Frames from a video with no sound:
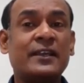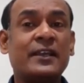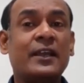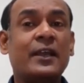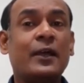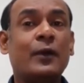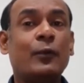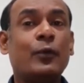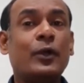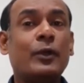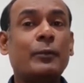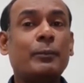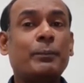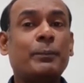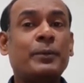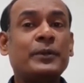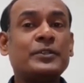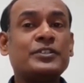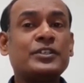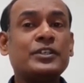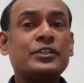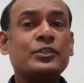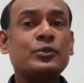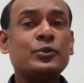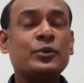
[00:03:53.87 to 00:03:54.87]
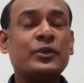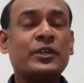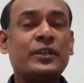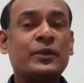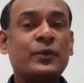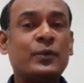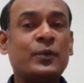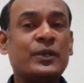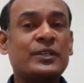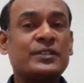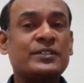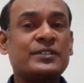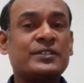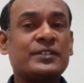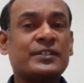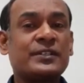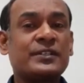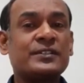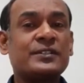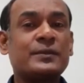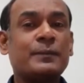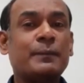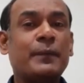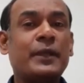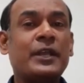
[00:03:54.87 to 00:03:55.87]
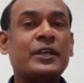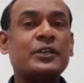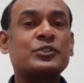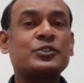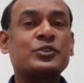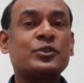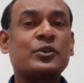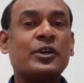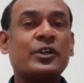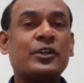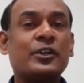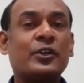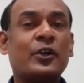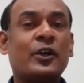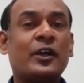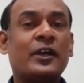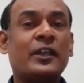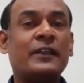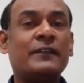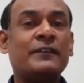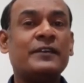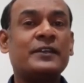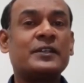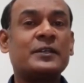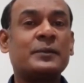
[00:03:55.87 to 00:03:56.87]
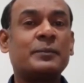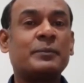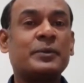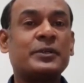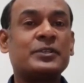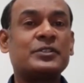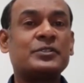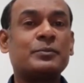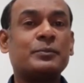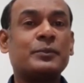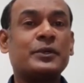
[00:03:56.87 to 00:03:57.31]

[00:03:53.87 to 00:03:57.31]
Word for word: When pitching to investors, make sure your elevator pitch